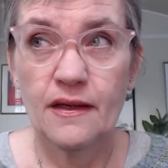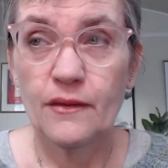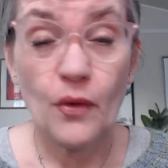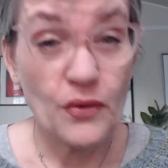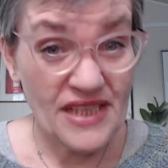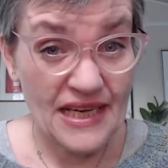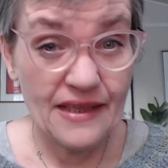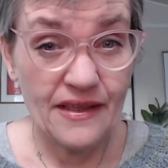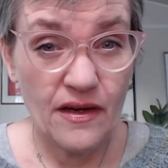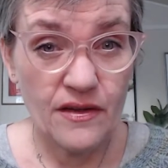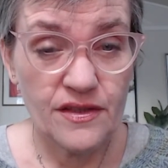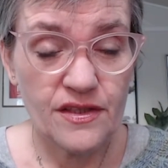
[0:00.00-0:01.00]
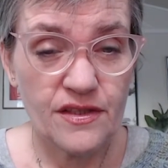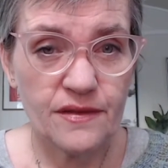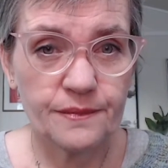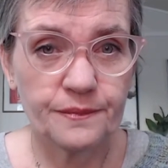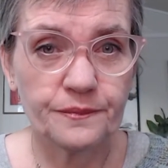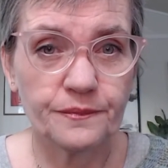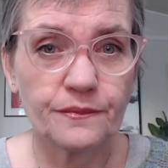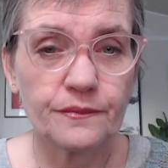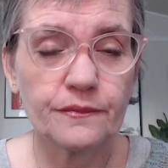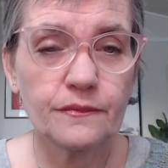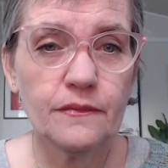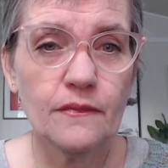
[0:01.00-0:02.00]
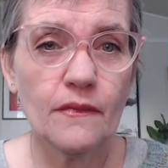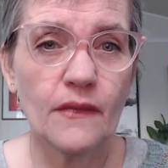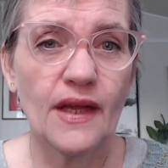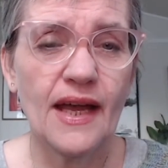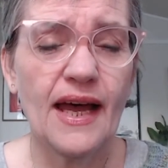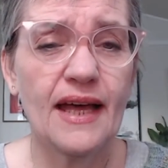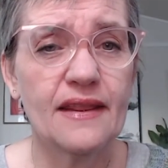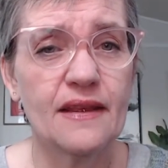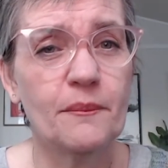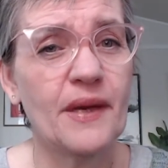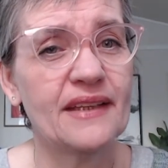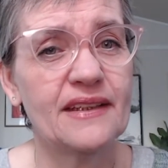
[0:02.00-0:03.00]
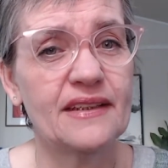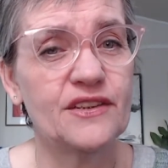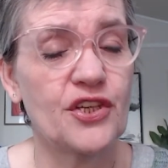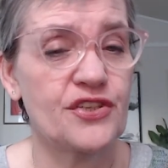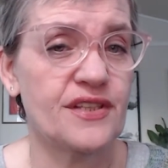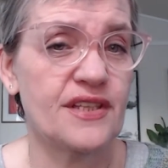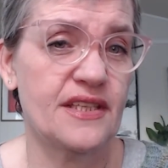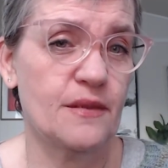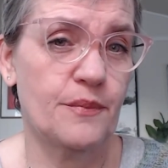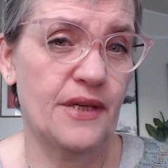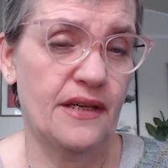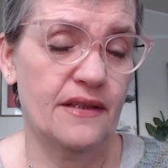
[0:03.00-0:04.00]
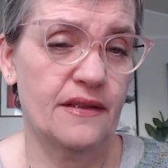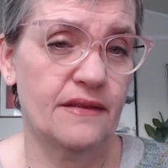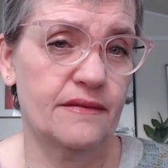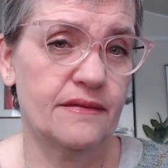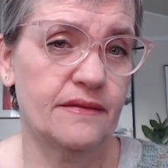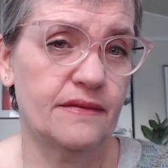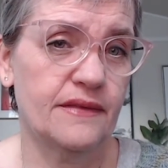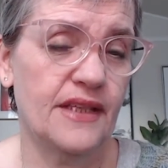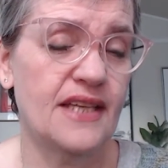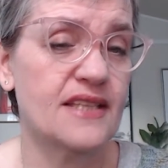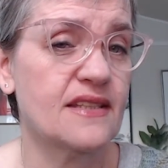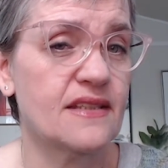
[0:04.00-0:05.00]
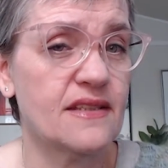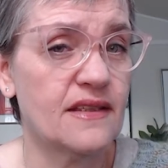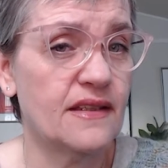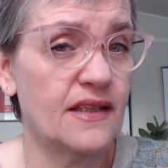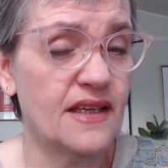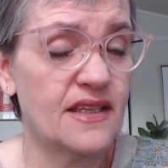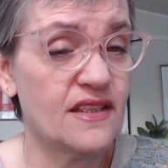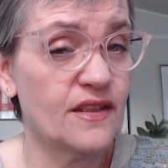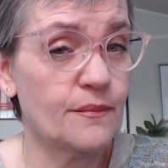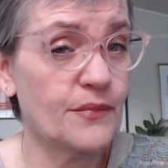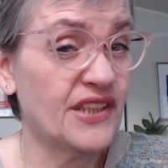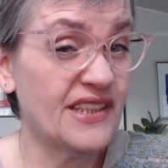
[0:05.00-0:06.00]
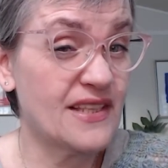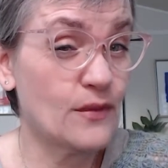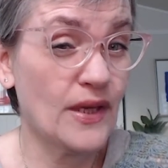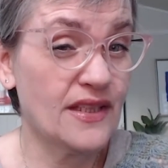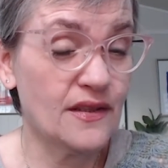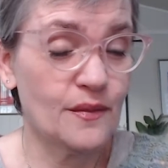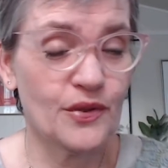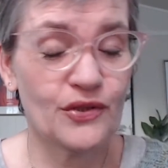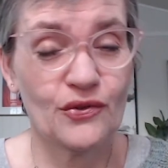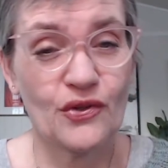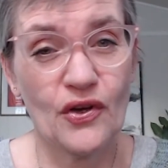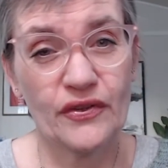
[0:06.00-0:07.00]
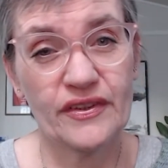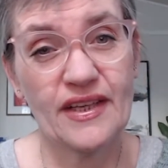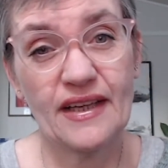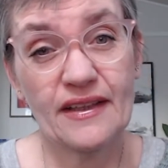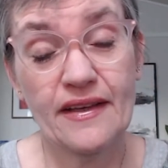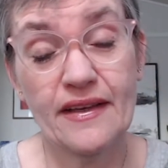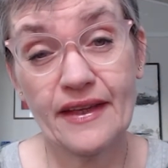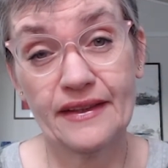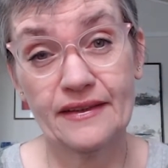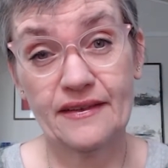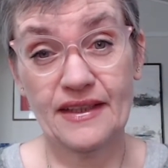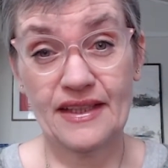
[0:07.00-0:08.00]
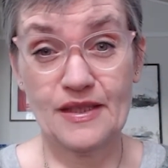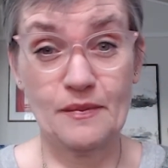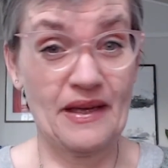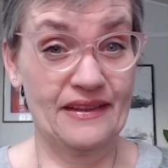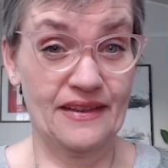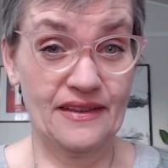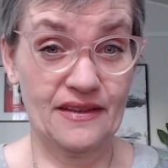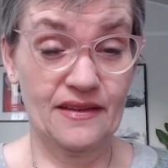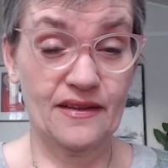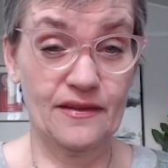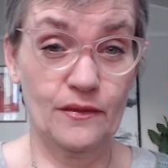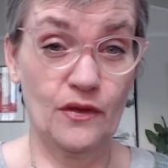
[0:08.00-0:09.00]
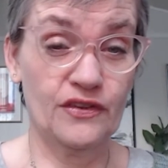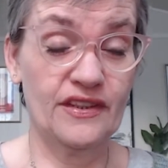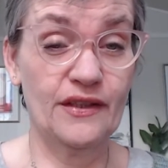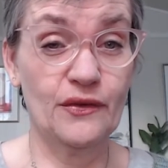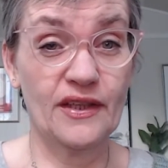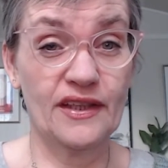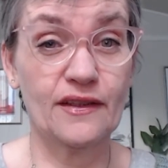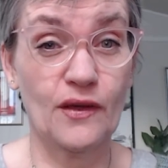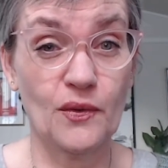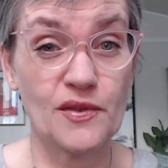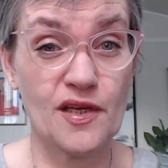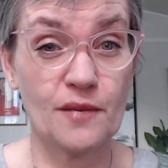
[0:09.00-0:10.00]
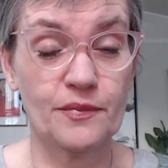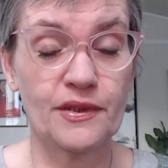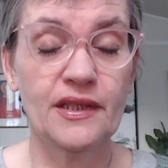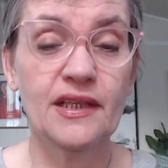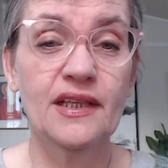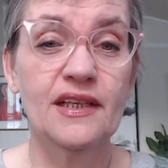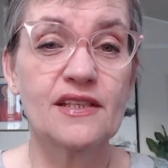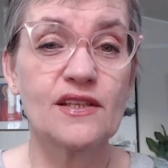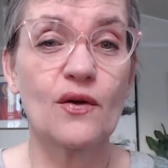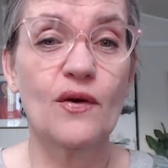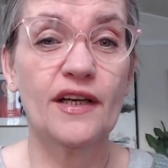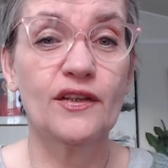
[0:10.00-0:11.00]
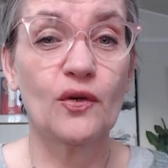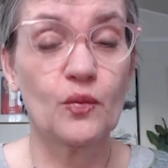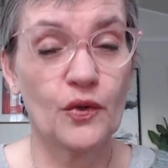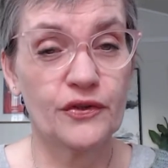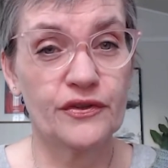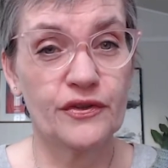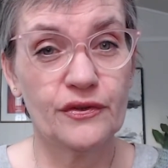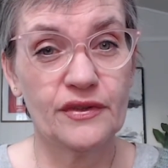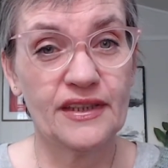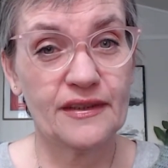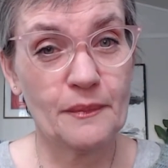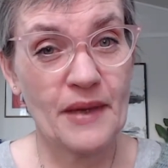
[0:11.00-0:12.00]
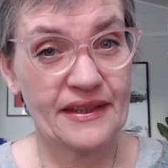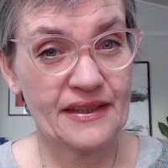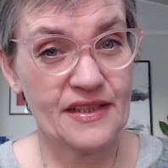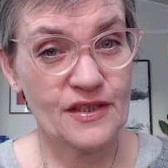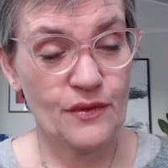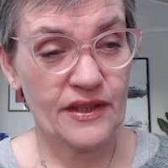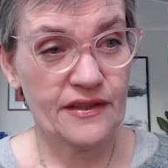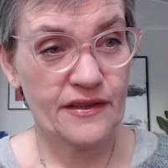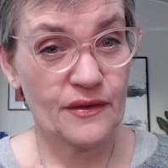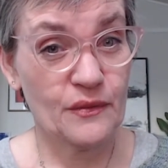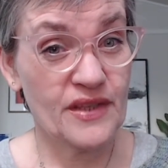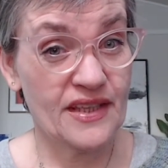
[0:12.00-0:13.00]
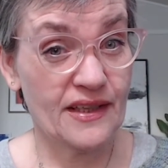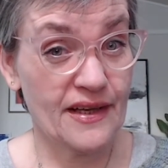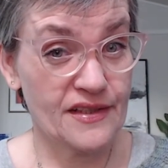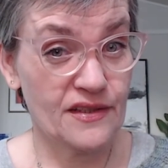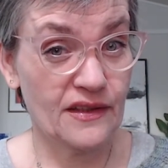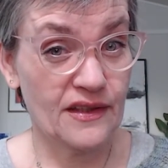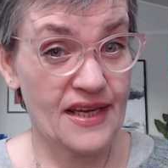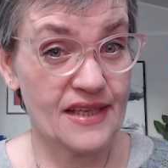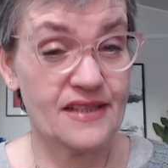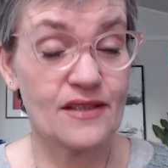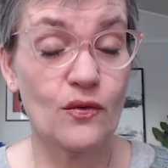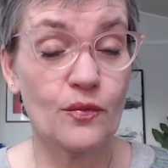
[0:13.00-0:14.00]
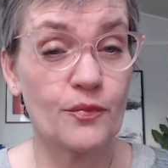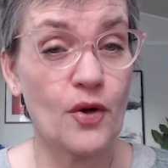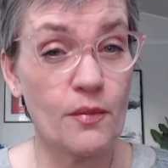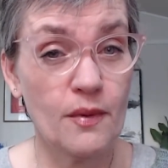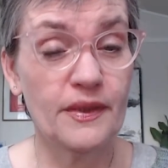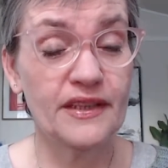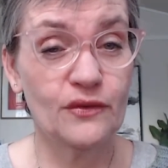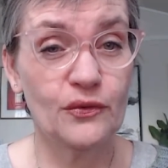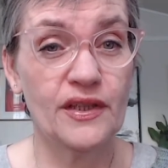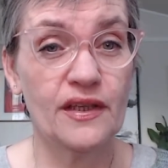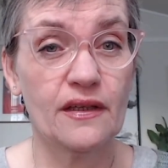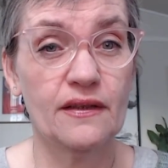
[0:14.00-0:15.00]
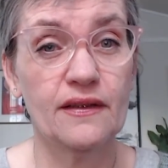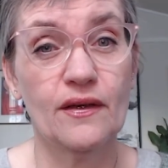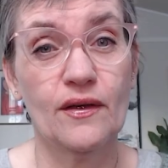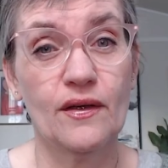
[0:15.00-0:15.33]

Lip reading: Rose Hill Yarns, and the pattern just disappeared. It's a pretty sweater, but you can't tell that it's patterned until you get close up. So I don't want to knit a patterned sweater with a Glacial Lake. So probably doing an